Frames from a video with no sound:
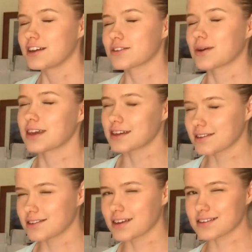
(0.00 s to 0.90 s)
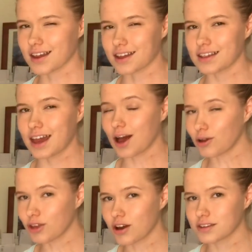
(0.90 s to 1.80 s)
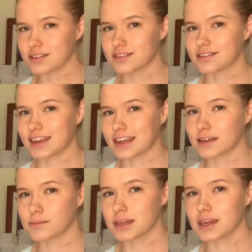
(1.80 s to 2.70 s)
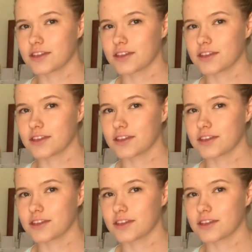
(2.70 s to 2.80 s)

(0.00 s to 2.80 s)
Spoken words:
So I can't say exactly how long this has taken me.